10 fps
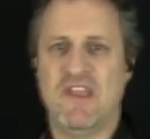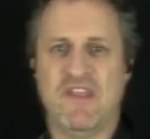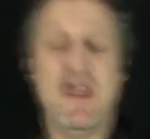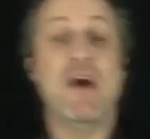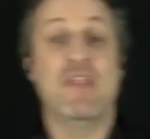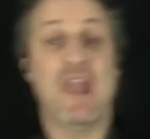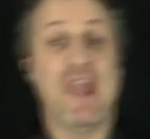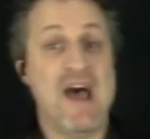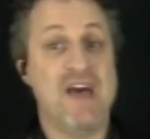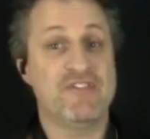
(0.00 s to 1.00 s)
Now, the
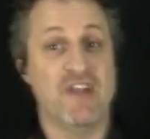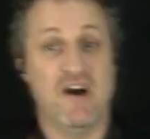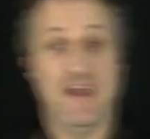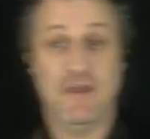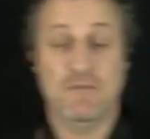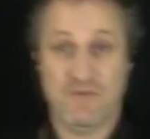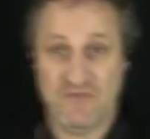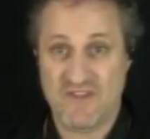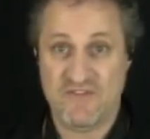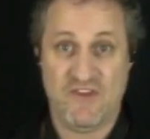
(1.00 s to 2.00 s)
last line. We've
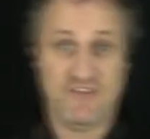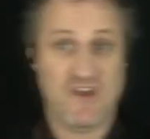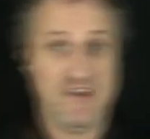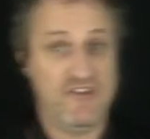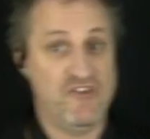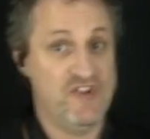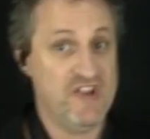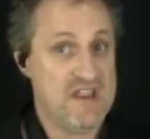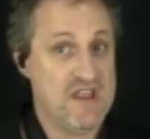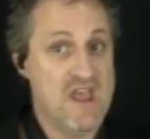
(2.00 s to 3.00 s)
done the first line. It's a
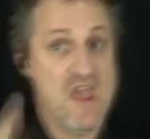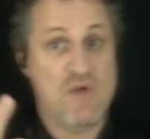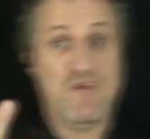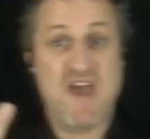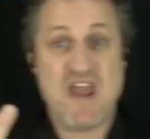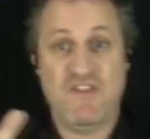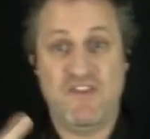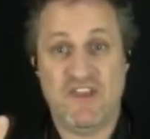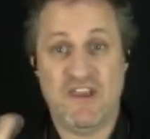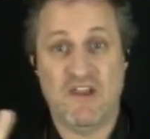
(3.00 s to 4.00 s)
G. We've added the
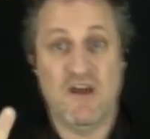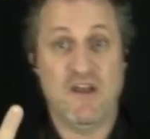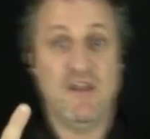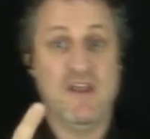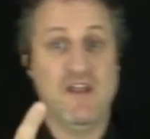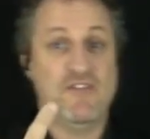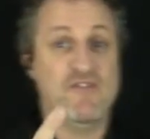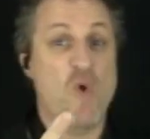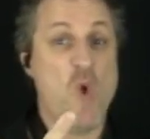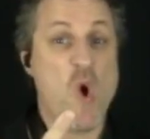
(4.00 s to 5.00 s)
second line. It's
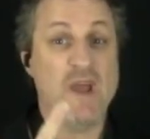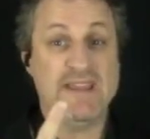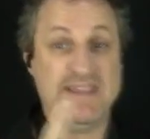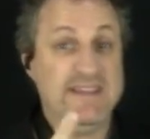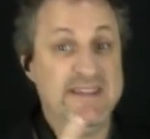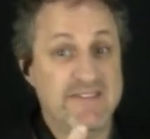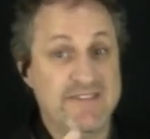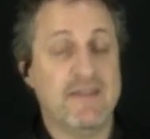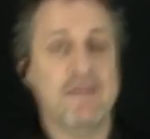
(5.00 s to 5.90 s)
4 E's.